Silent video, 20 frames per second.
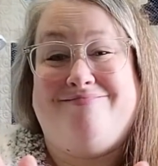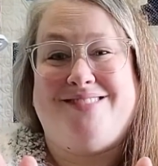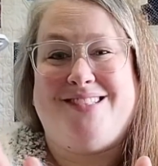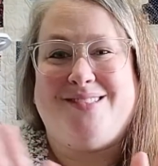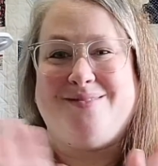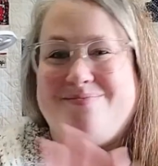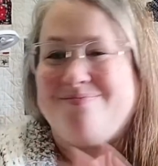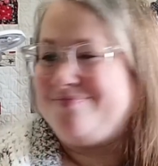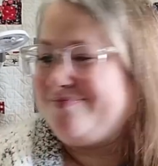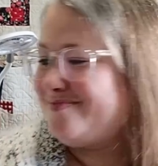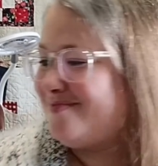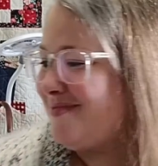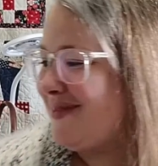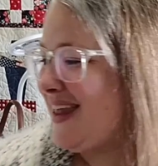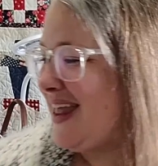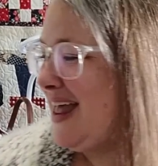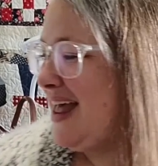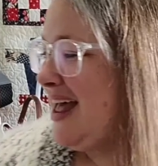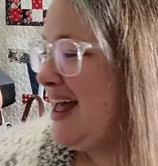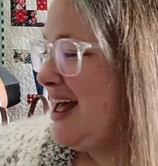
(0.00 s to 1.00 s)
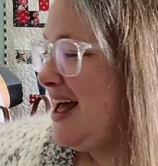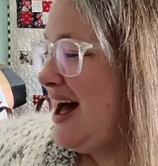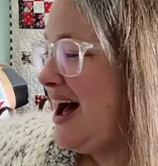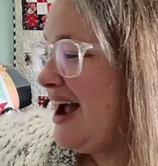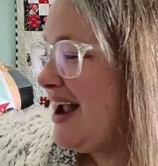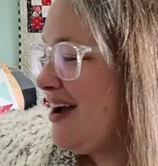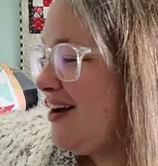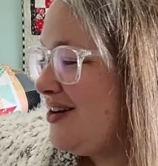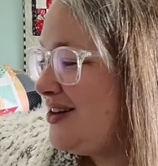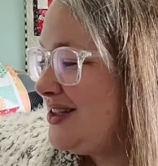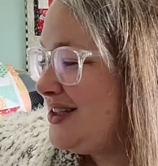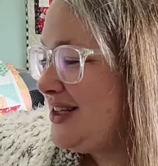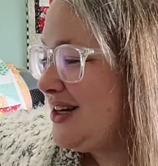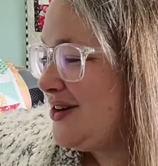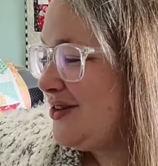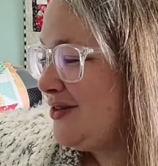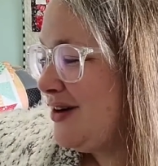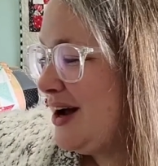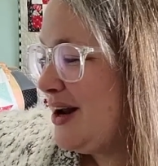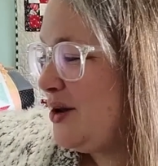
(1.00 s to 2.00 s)
So, I
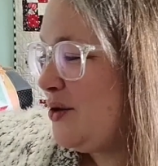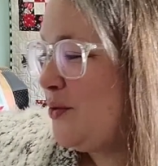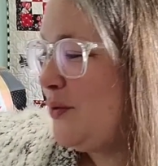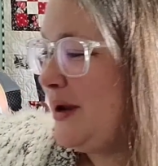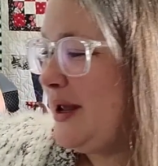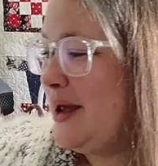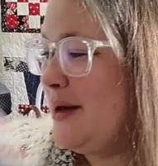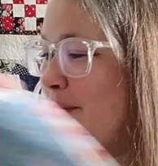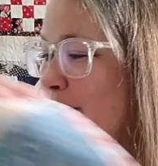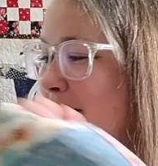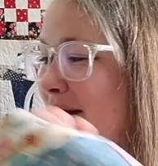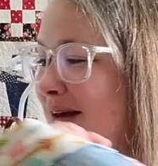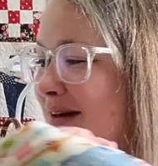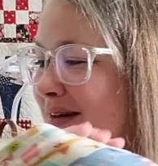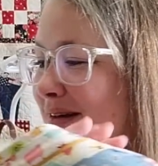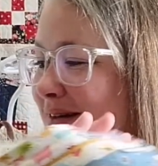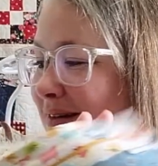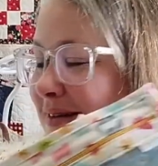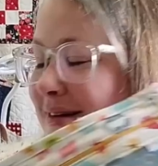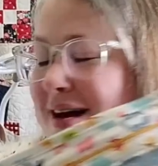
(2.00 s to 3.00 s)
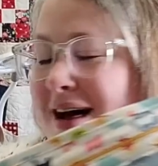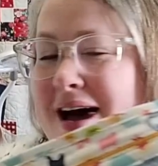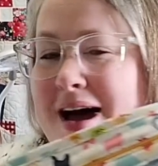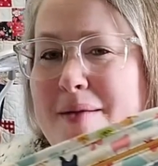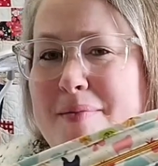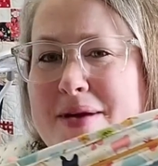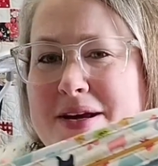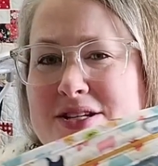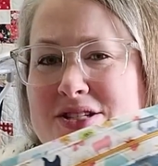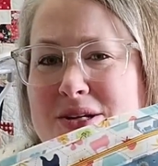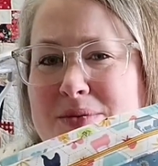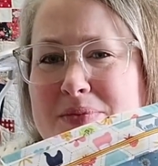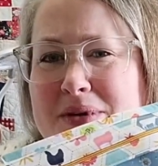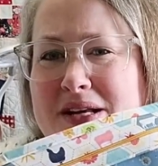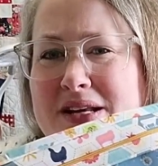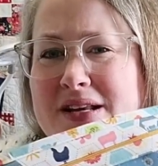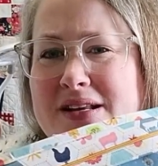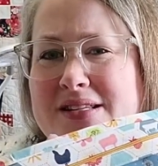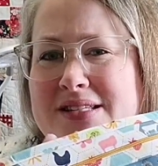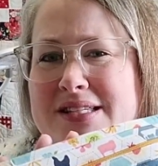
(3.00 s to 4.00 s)
also, on a whim, on my
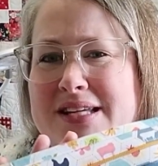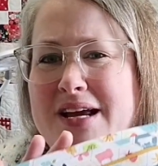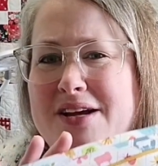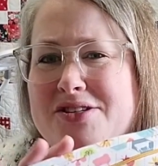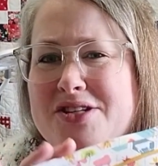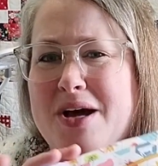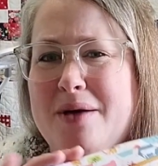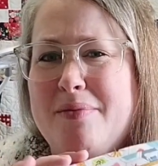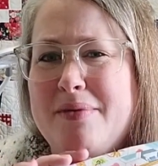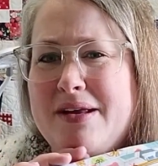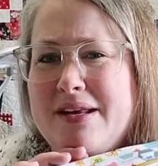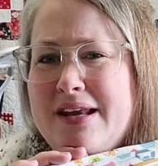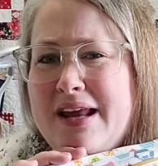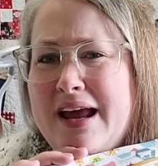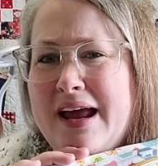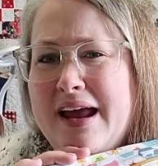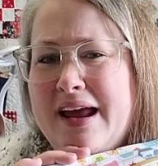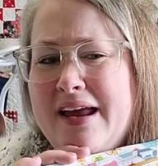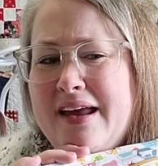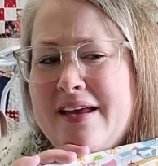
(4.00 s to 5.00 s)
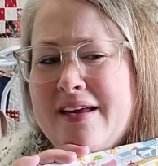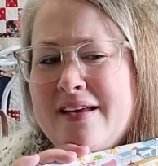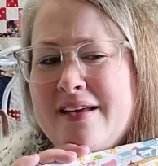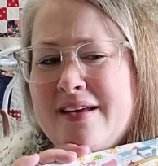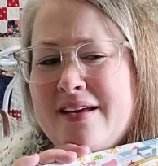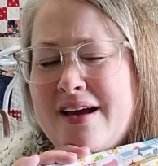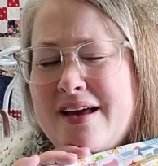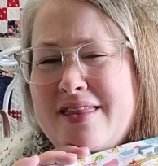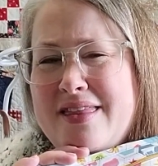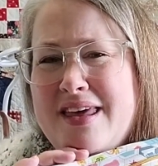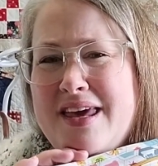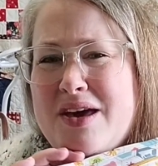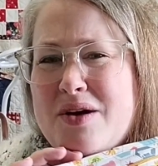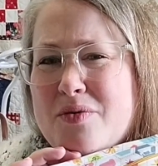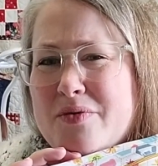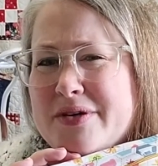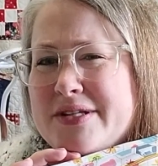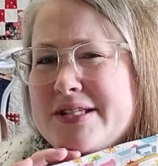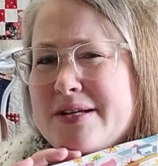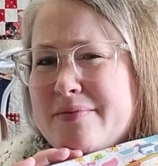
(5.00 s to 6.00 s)
shopping day, I think
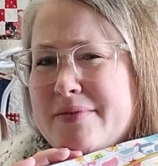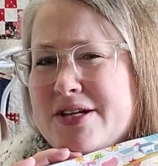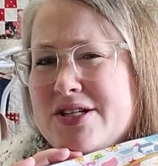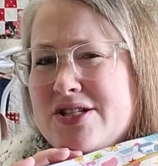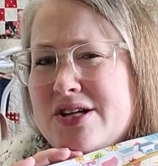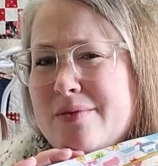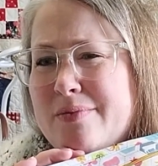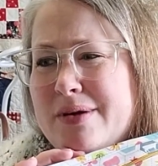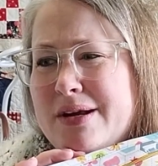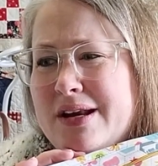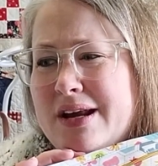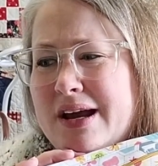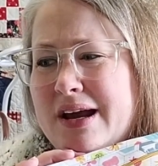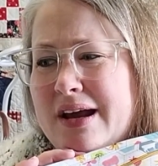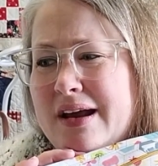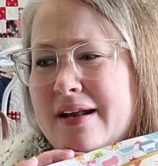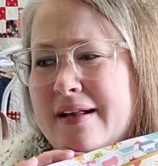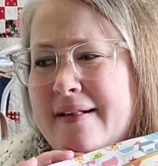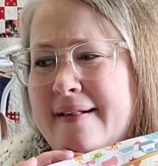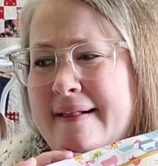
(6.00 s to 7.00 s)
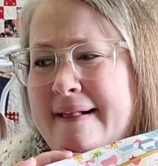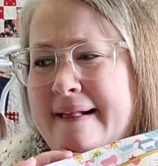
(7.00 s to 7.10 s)
it was on my shopping day,